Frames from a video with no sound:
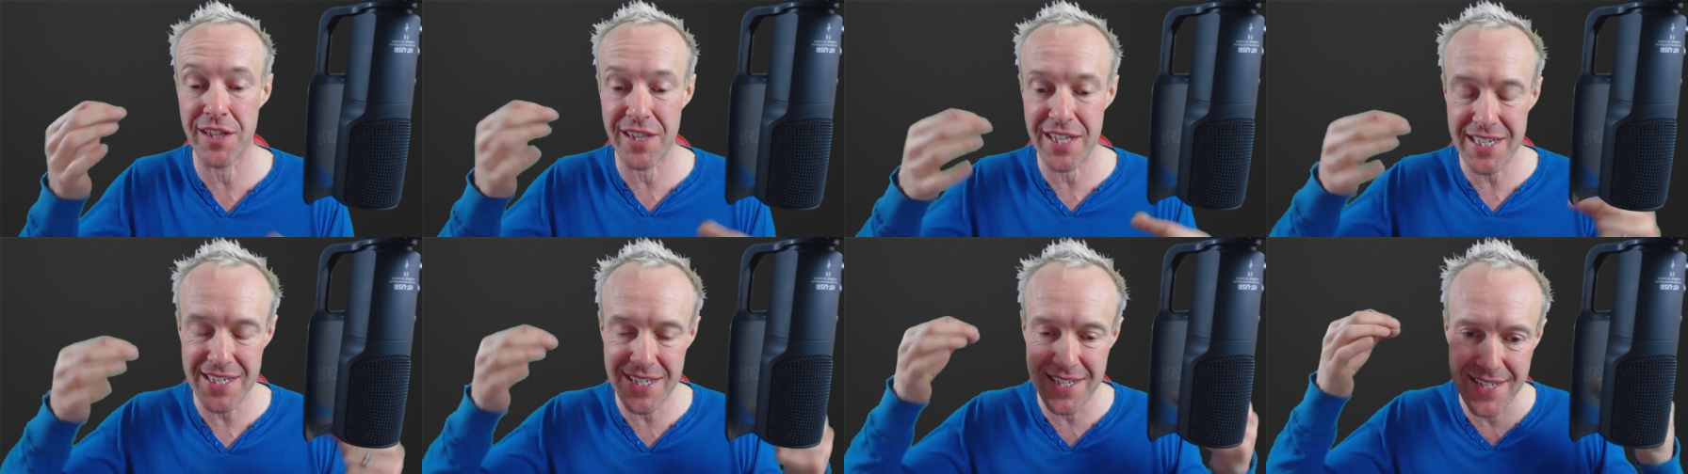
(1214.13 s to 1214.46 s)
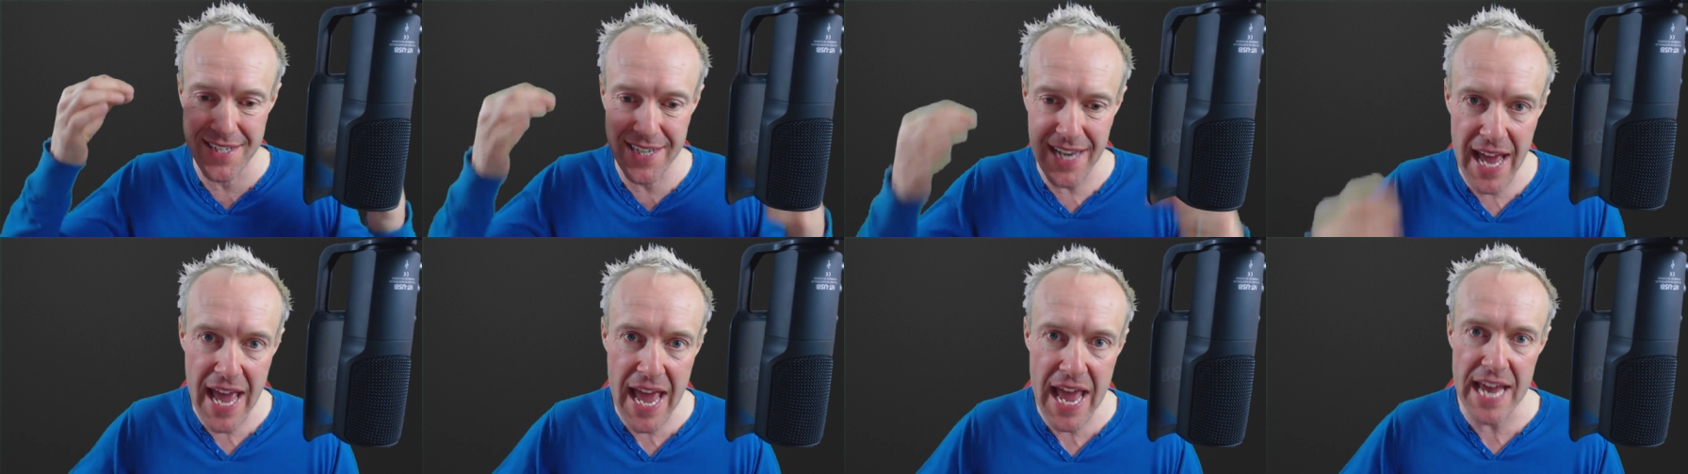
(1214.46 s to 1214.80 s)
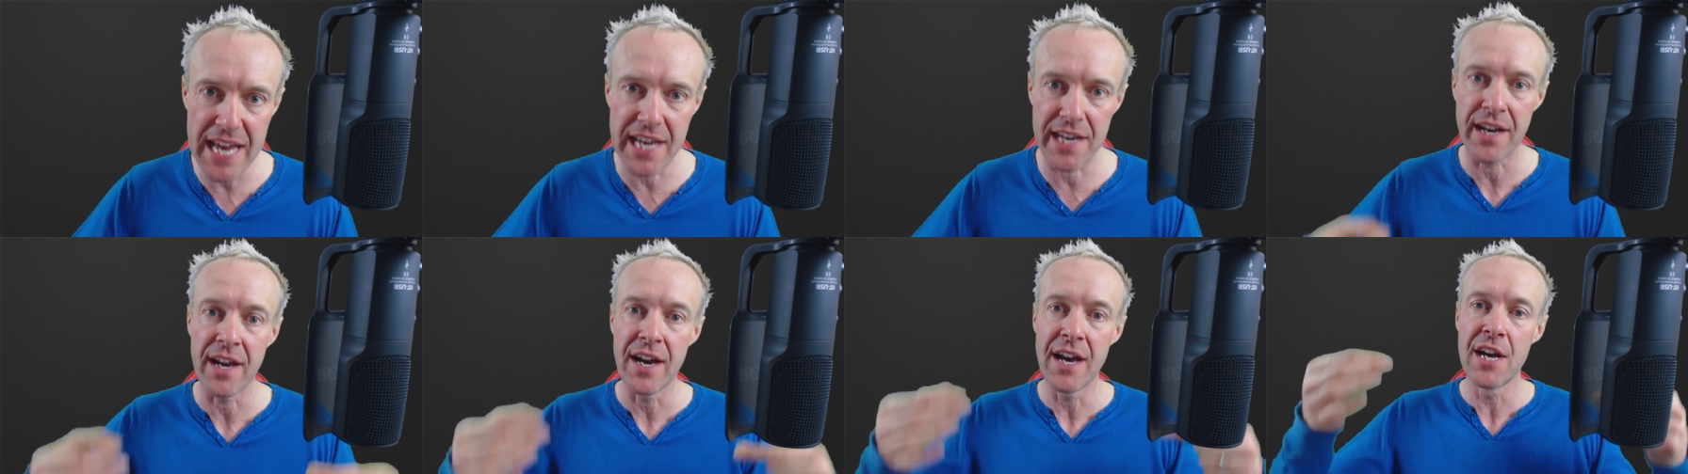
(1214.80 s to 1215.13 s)
To this
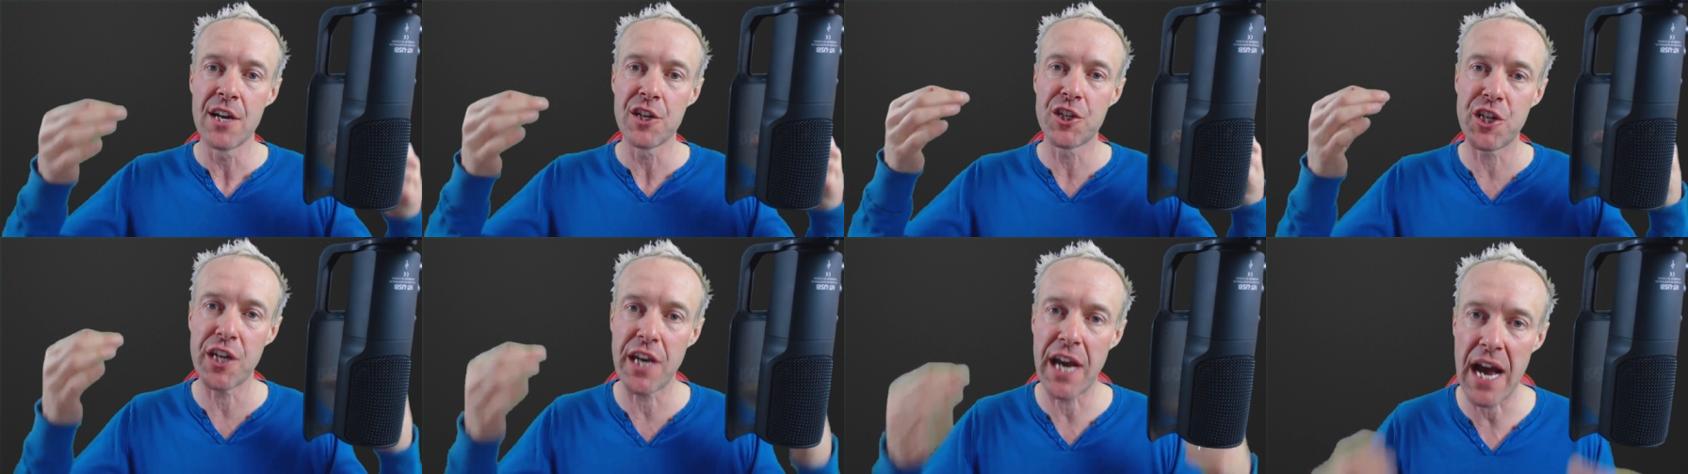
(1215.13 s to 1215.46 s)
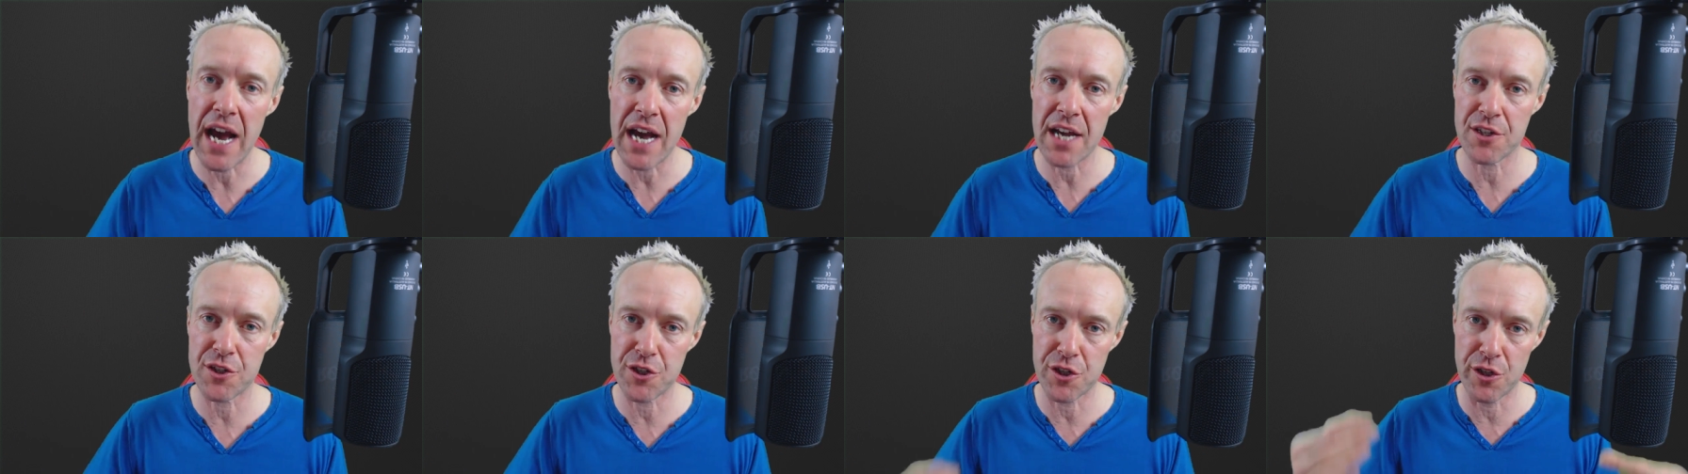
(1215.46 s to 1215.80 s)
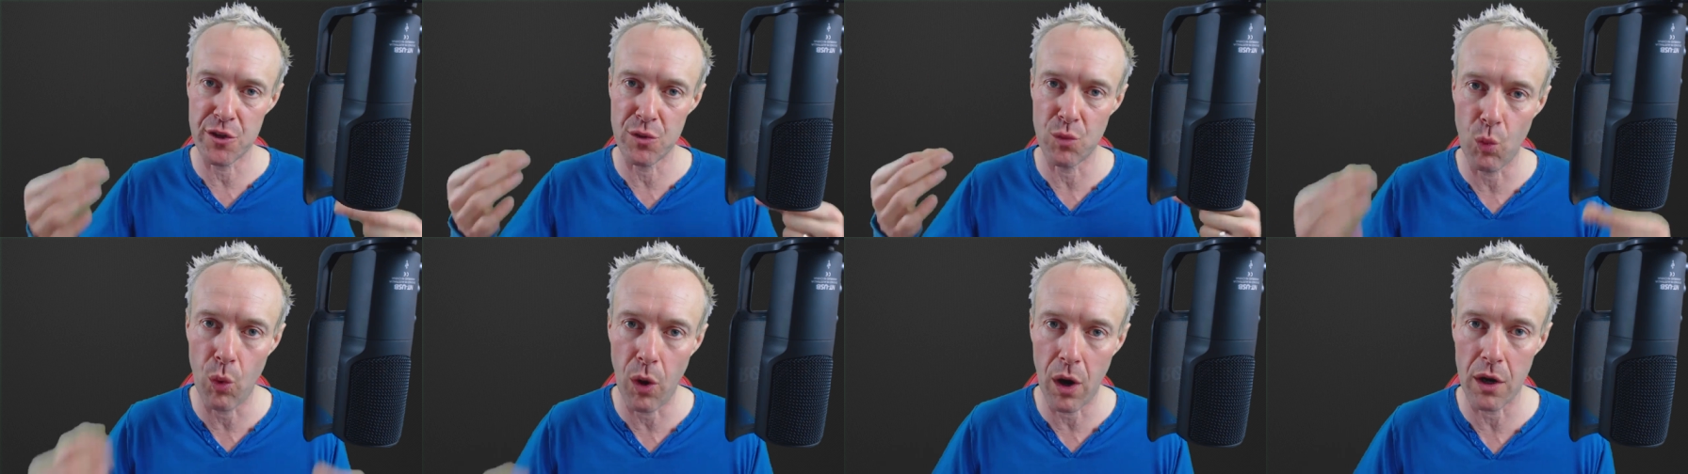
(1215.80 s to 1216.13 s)
day, she
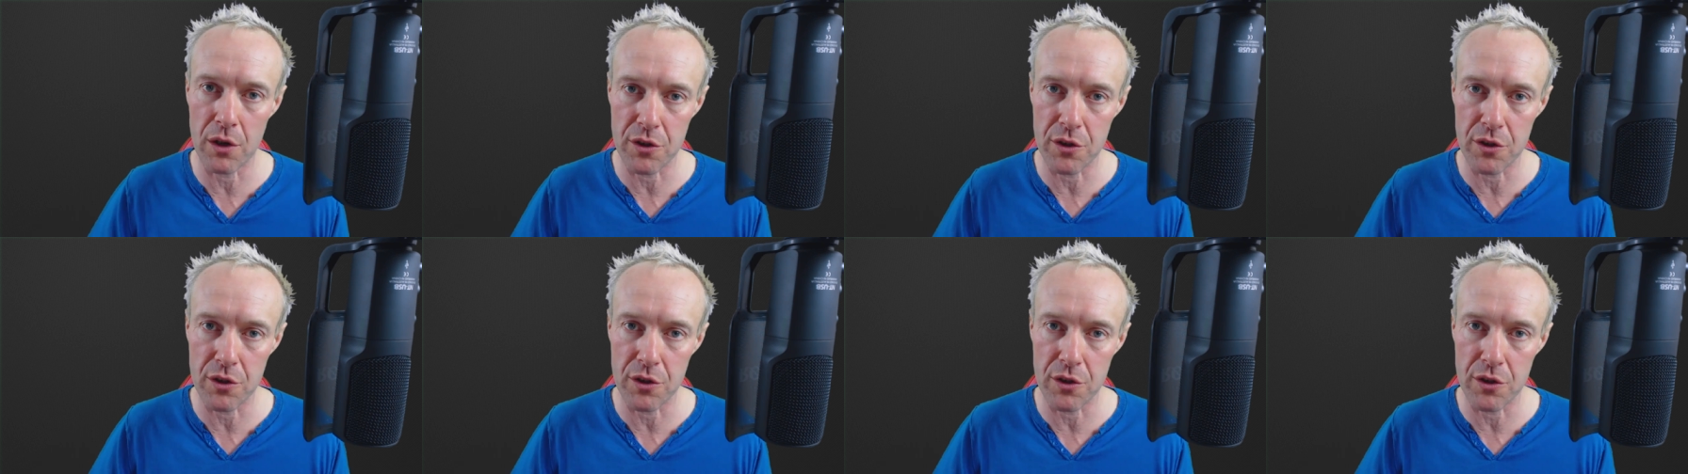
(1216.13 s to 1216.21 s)
hasn't